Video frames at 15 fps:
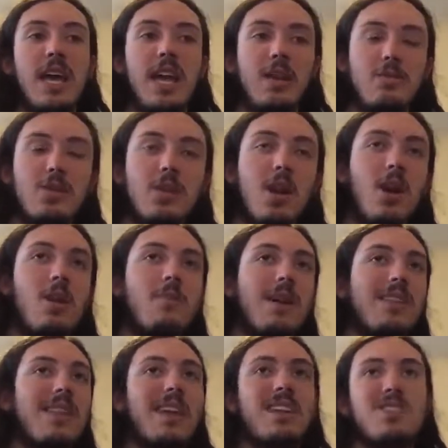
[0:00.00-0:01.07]
And I'm sorry
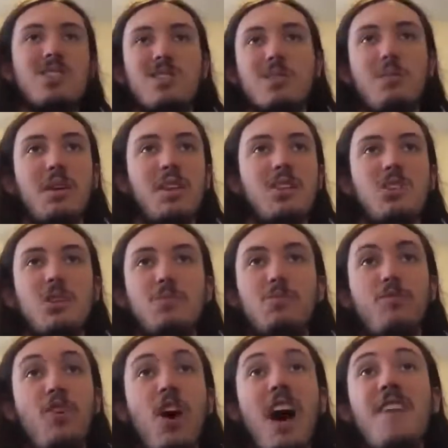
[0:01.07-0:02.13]
about that. It's just the way the chips fall.